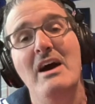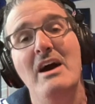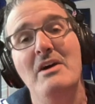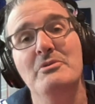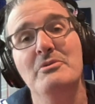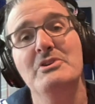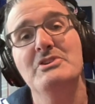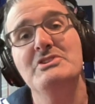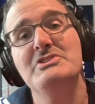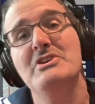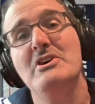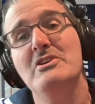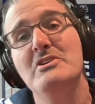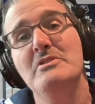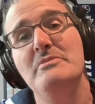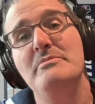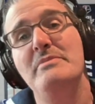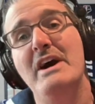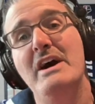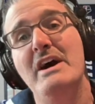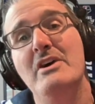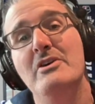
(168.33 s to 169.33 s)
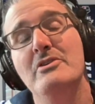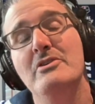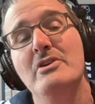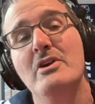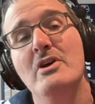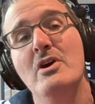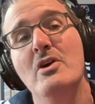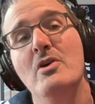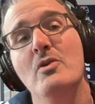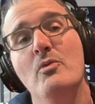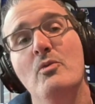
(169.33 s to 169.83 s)
I want to talk
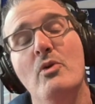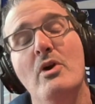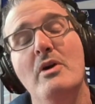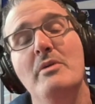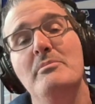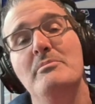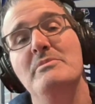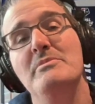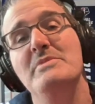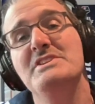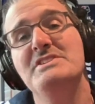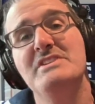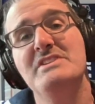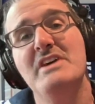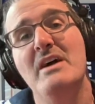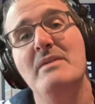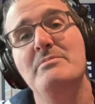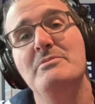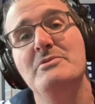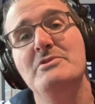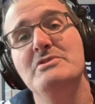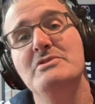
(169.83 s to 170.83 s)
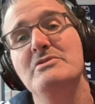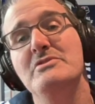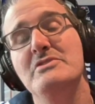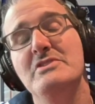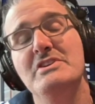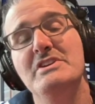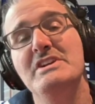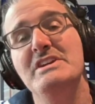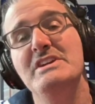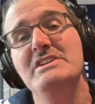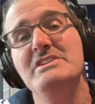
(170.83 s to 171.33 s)
about what missed
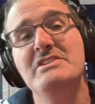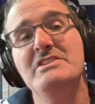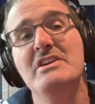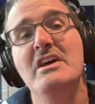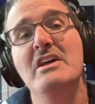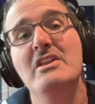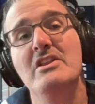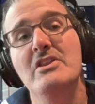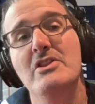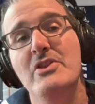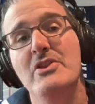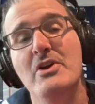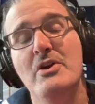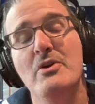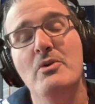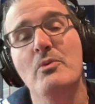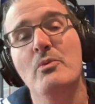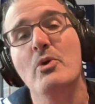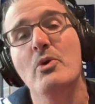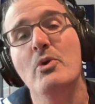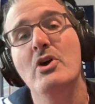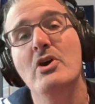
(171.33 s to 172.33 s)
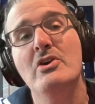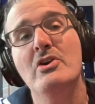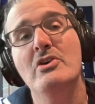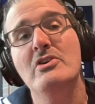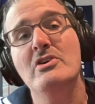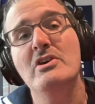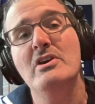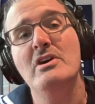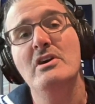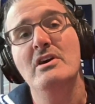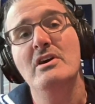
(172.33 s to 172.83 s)
opportunities there
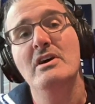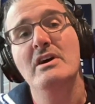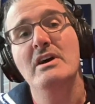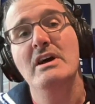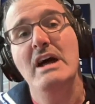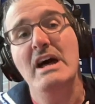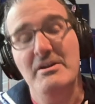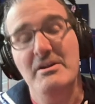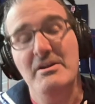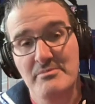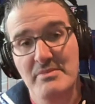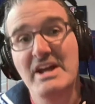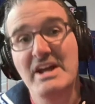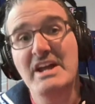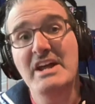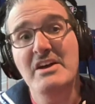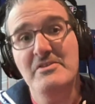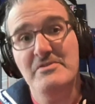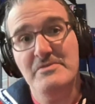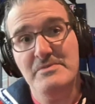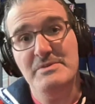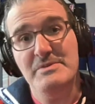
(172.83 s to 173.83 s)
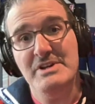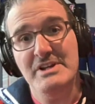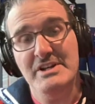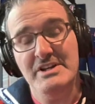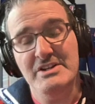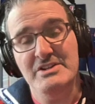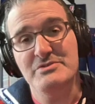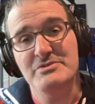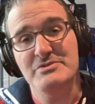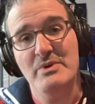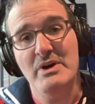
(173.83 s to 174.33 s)
were and may have
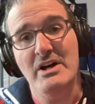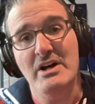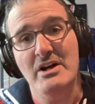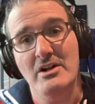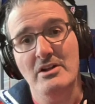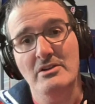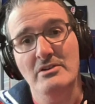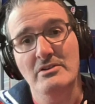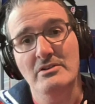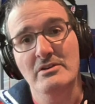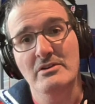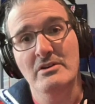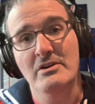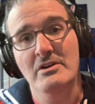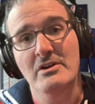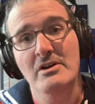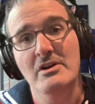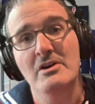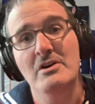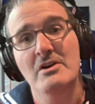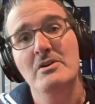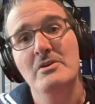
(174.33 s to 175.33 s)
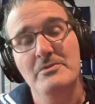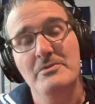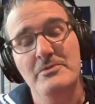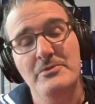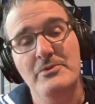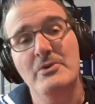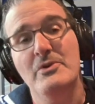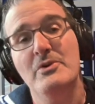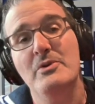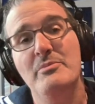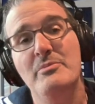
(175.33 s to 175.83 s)
been as well
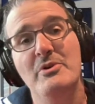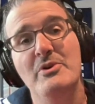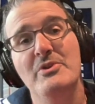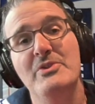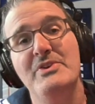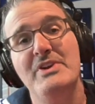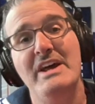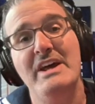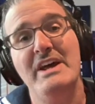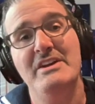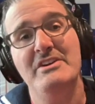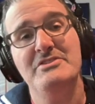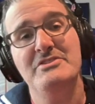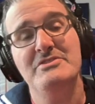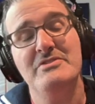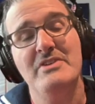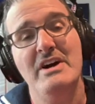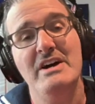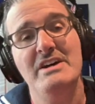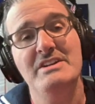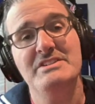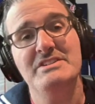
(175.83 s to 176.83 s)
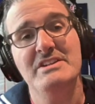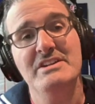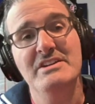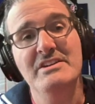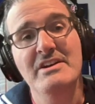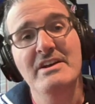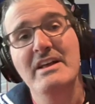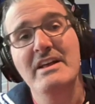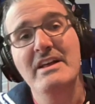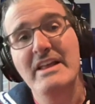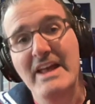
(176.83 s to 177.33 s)
for both Diana
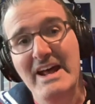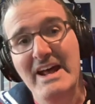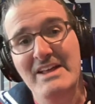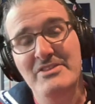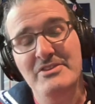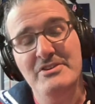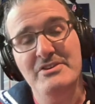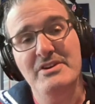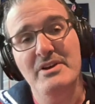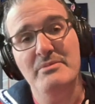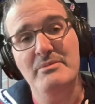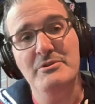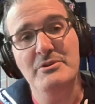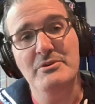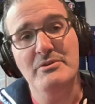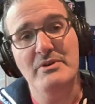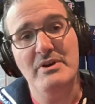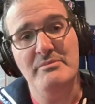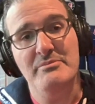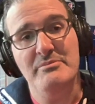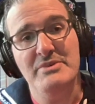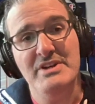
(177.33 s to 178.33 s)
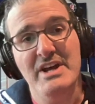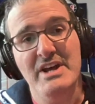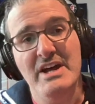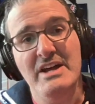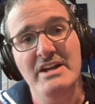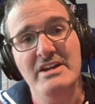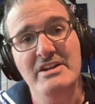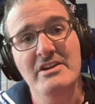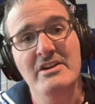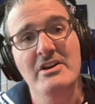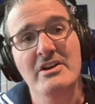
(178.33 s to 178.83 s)
Taurasi and the
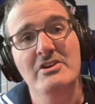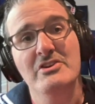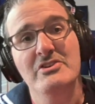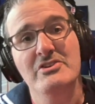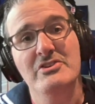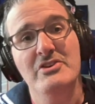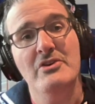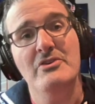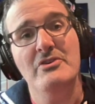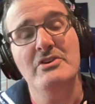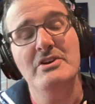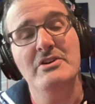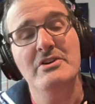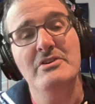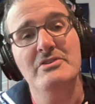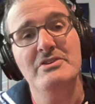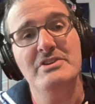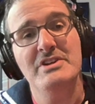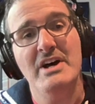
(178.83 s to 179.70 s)
WNBA during her